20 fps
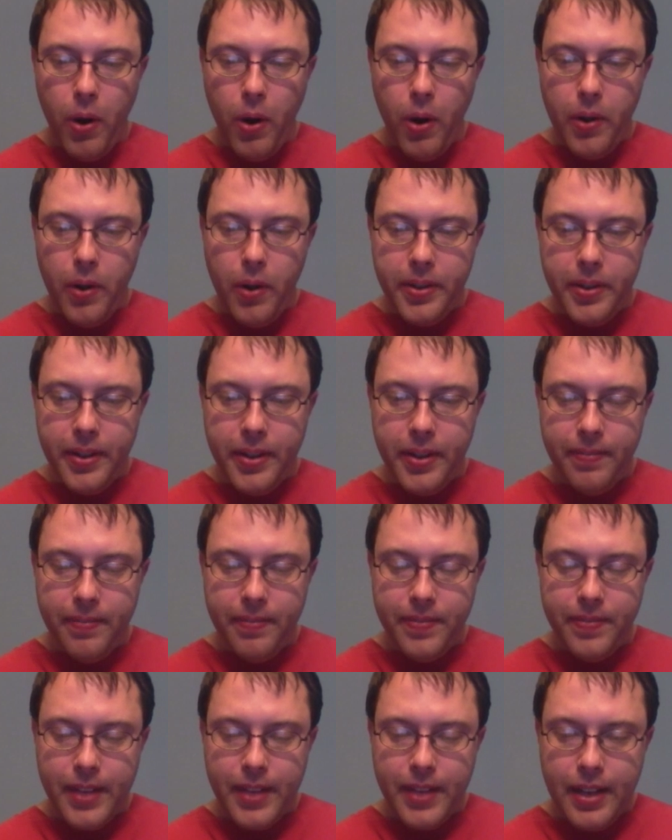world,
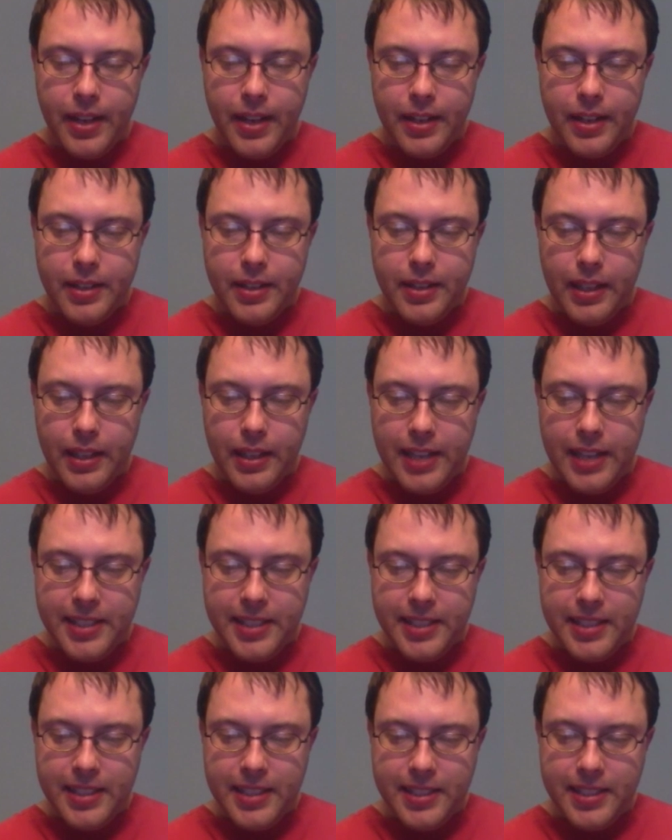the
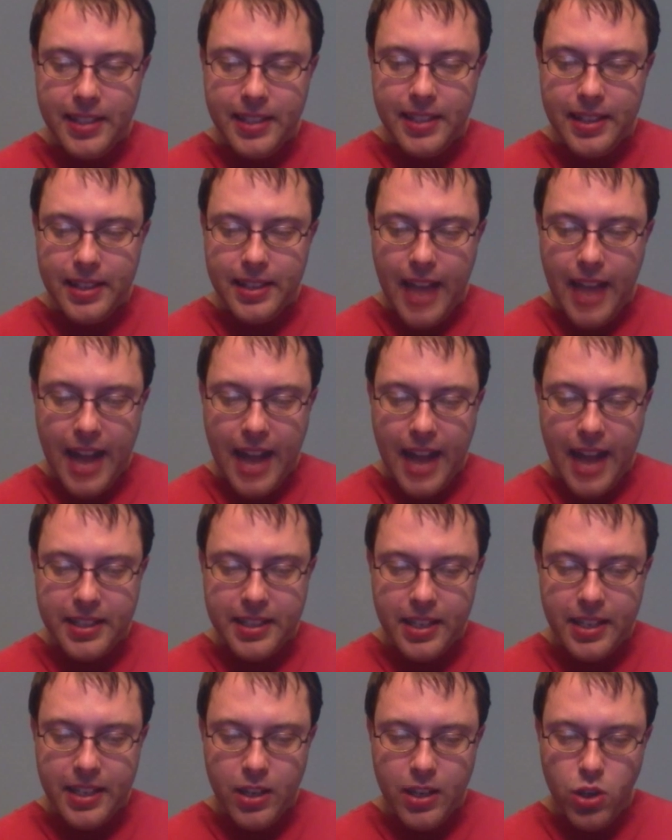lessons that
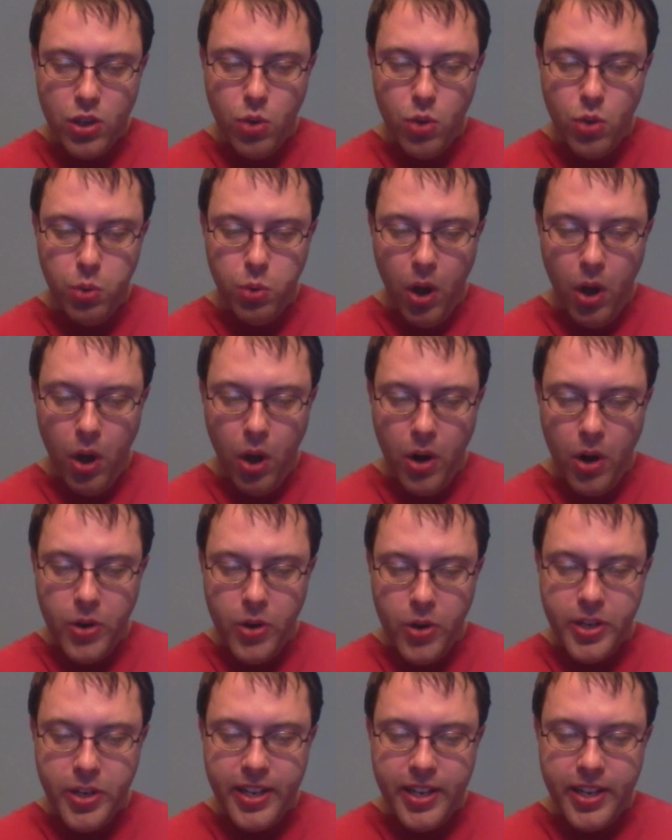you
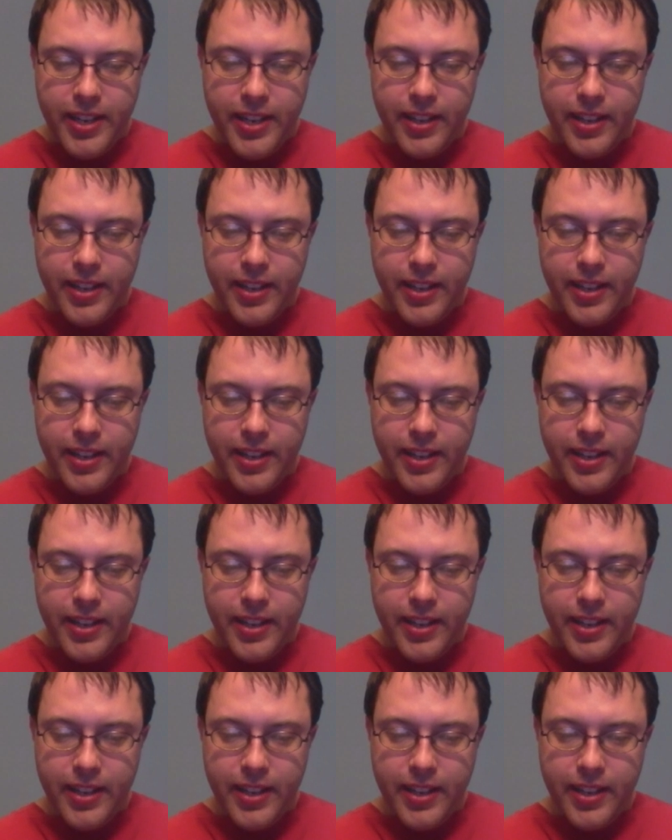learned